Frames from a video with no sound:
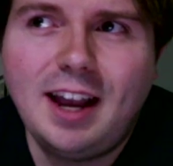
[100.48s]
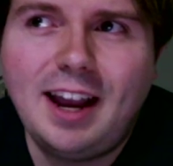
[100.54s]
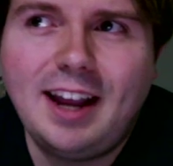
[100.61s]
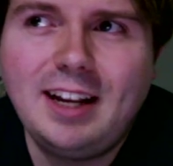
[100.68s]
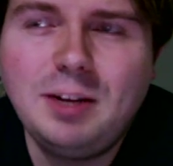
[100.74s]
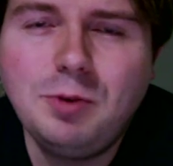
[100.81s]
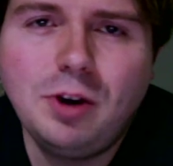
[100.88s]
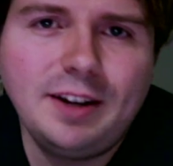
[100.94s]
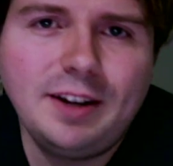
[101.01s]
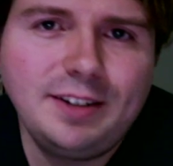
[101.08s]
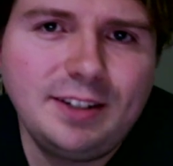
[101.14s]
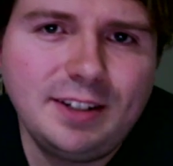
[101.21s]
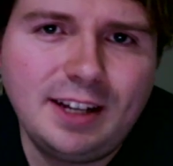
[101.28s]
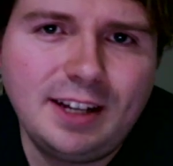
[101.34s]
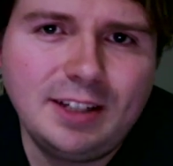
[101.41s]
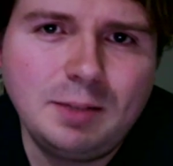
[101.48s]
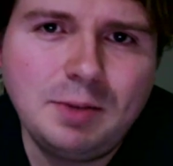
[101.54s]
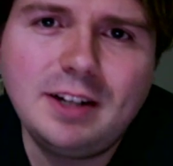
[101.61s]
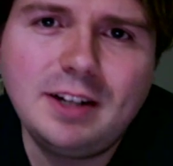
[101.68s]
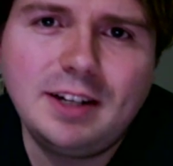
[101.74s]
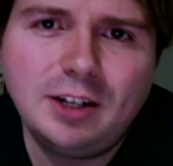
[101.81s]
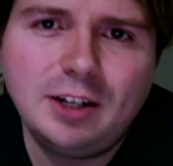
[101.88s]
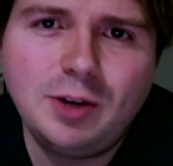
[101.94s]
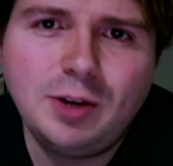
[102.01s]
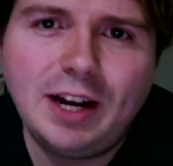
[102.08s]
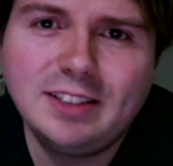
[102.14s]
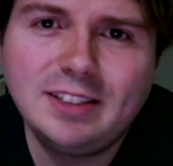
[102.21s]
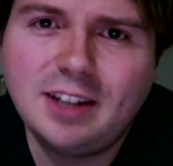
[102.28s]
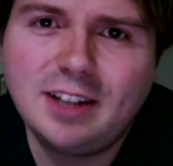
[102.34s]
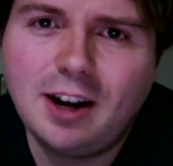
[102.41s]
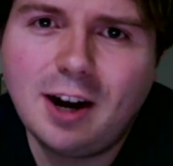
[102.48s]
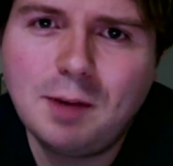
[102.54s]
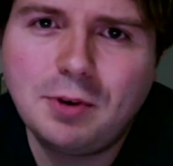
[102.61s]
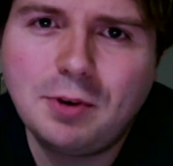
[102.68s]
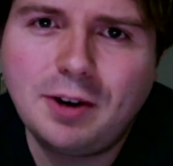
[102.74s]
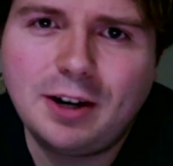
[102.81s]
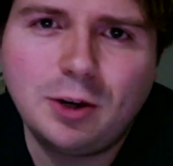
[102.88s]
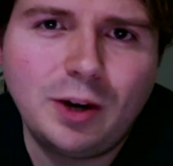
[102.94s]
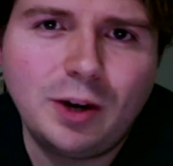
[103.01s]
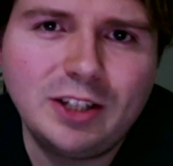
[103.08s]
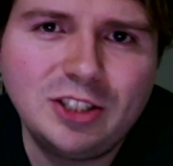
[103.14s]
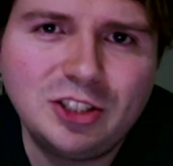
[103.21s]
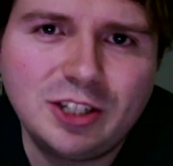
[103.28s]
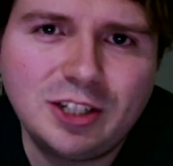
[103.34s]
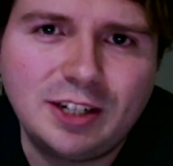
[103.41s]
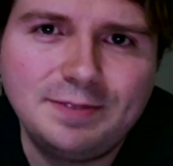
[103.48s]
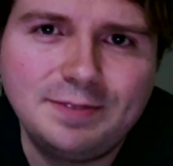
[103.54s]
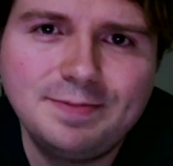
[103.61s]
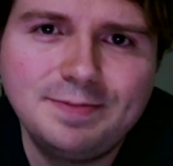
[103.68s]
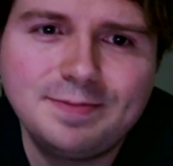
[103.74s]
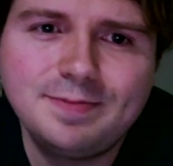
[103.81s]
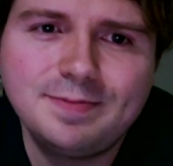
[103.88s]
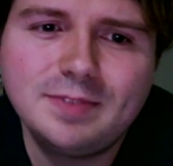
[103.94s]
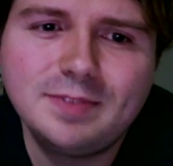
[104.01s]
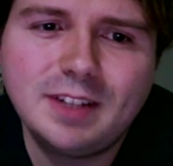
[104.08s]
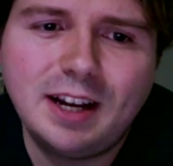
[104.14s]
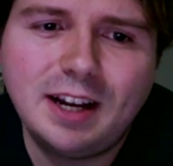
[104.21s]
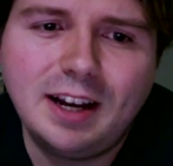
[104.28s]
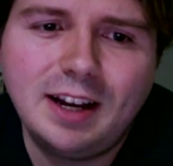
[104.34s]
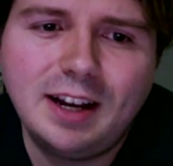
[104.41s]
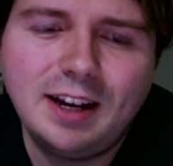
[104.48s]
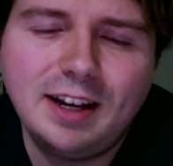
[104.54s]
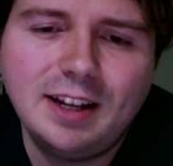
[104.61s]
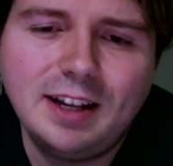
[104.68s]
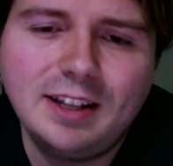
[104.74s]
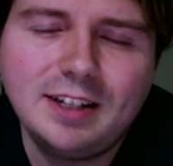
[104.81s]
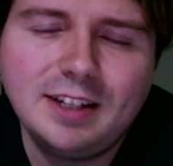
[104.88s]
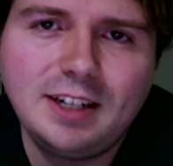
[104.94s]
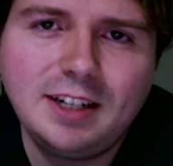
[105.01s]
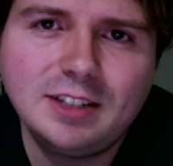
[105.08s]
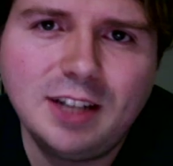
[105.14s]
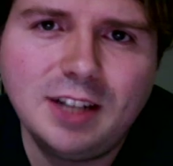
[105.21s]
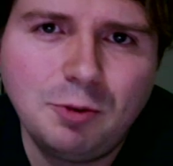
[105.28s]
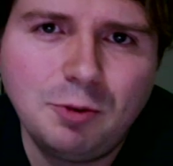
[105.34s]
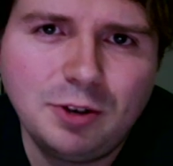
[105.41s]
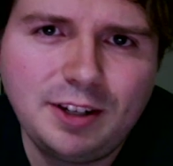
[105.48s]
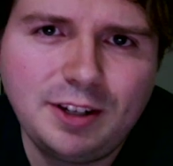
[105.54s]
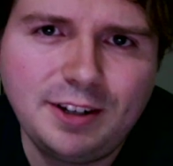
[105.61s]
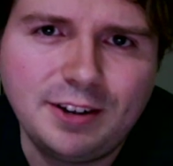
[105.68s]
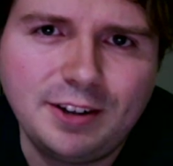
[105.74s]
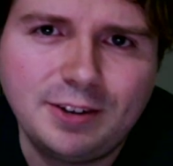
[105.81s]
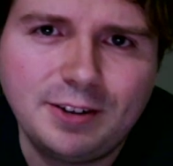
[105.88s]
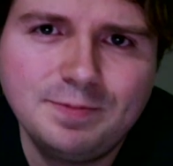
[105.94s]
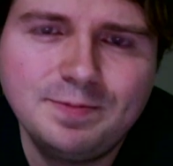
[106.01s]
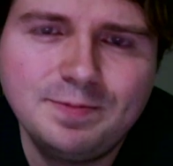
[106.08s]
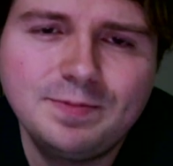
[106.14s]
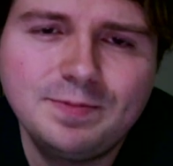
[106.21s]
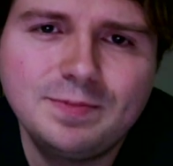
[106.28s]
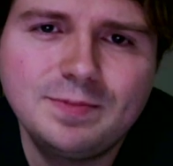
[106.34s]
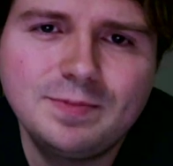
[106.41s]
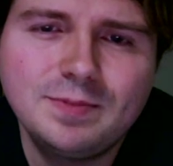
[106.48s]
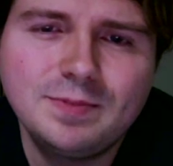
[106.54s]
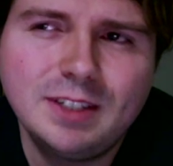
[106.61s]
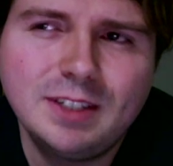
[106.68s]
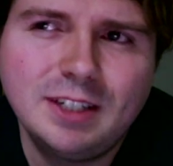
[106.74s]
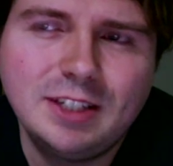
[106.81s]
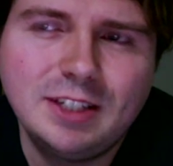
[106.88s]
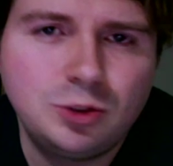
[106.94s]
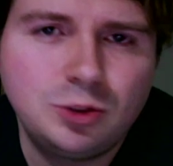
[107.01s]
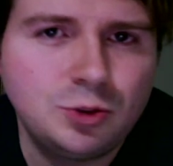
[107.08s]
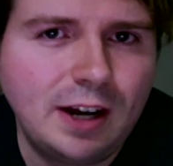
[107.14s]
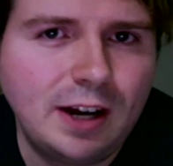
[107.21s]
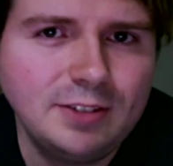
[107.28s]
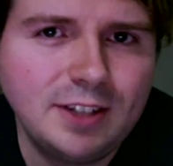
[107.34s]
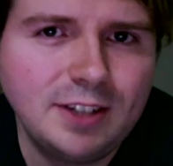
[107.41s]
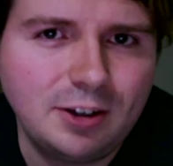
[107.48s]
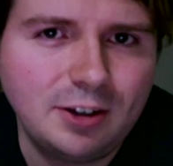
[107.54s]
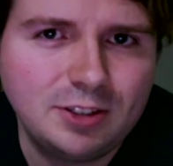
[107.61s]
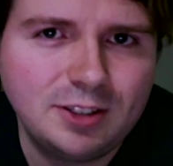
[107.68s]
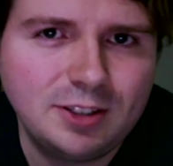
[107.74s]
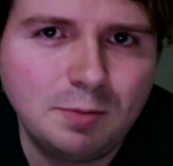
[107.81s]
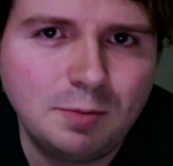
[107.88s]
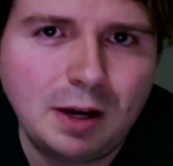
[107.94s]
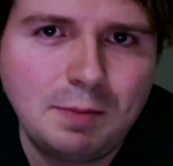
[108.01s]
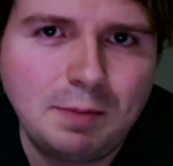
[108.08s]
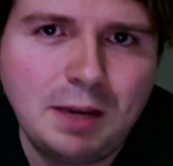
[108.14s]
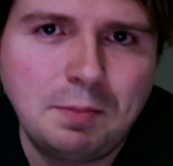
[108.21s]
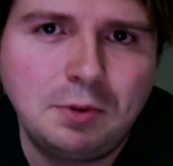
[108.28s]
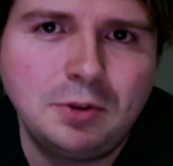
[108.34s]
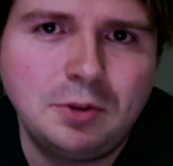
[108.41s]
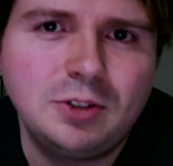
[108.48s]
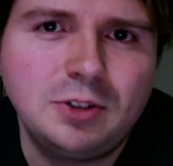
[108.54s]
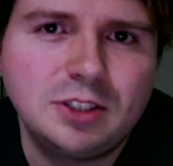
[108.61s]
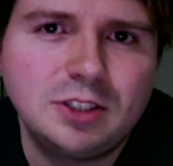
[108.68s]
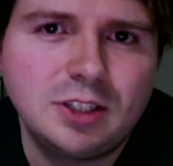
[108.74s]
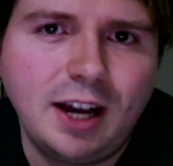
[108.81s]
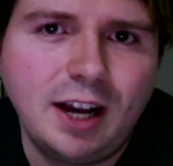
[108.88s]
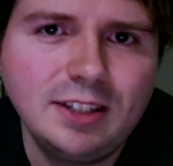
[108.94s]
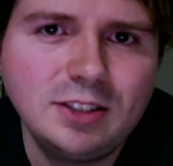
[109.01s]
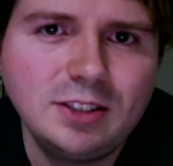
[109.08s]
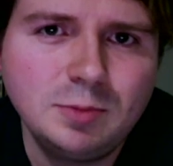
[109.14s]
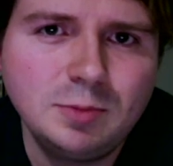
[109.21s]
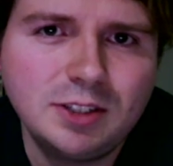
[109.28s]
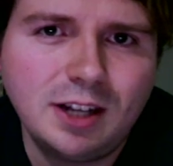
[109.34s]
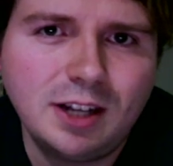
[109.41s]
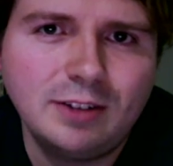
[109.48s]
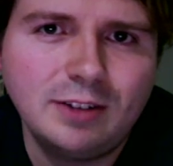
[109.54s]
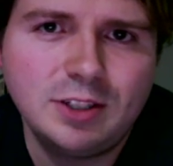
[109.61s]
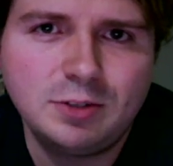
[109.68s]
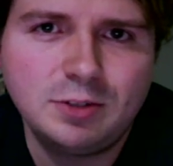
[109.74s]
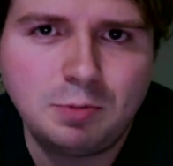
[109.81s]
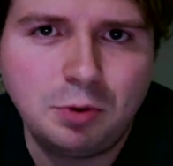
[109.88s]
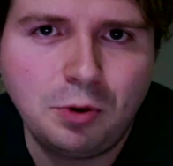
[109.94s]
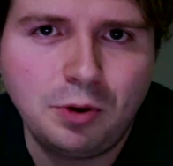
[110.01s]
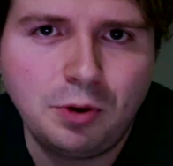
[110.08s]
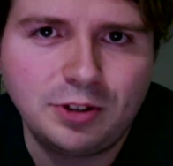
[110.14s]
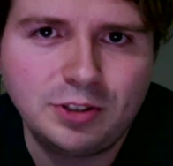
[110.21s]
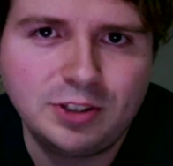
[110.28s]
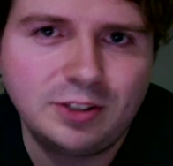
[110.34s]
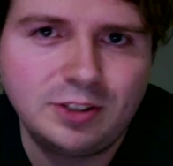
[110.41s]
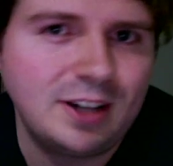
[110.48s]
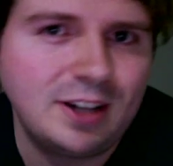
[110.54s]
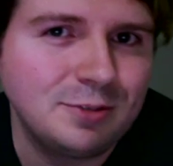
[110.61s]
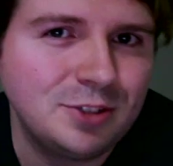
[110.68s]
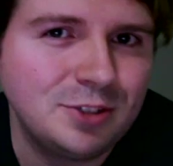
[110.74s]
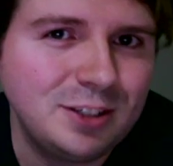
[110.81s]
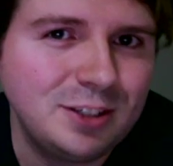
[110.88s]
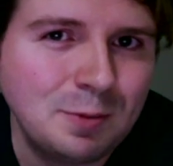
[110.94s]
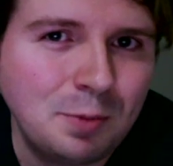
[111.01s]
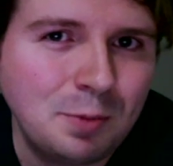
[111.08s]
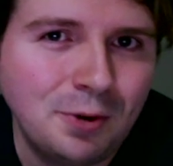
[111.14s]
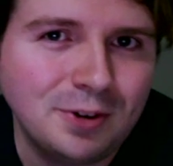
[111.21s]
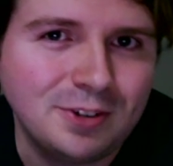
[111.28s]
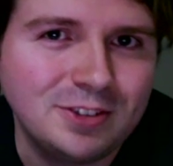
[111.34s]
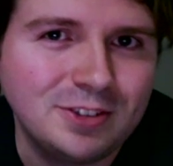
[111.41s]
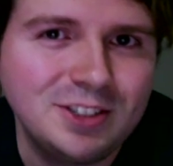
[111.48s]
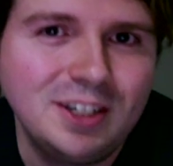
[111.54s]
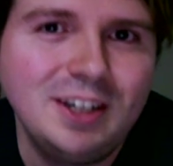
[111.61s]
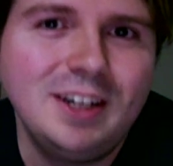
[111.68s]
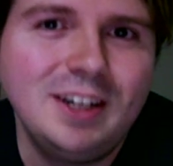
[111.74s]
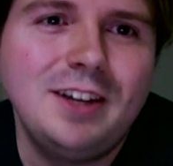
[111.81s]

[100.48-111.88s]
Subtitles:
anyone in the media who asks Harper a question that he does not want to hear is drowned out by people who disguise themselves as reporters and are not really reporters.